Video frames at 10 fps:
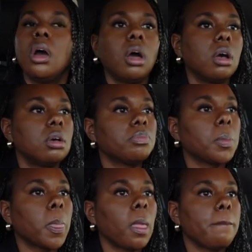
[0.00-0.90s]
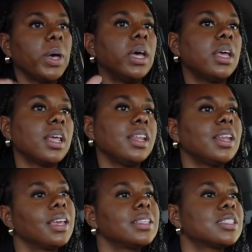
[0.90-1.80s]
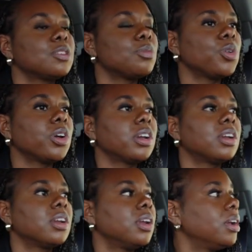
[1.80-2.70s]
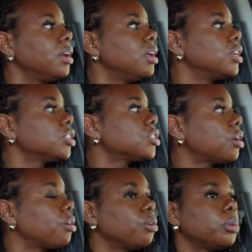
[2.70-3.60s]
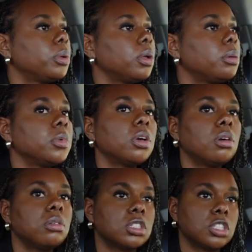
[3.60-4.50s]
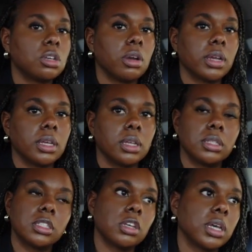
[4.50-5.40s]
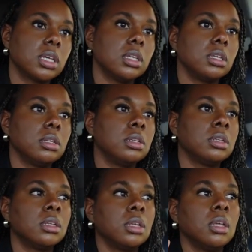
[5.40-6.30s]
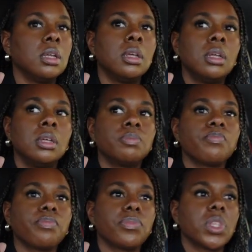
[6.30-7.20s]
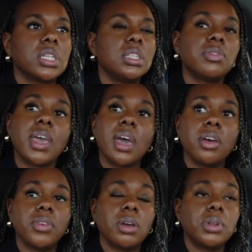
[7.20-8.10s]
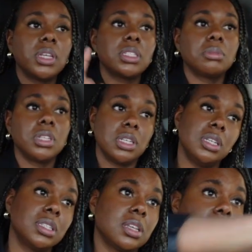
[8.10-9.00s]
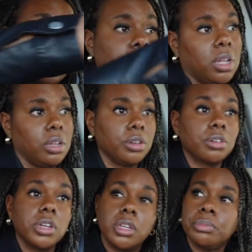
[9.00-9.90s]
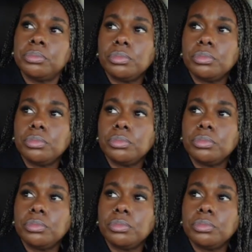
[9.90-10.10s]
But I need to get some more. So I'm gonna go to Target so I can see if they have it. I want to get something to eat because I am hungry.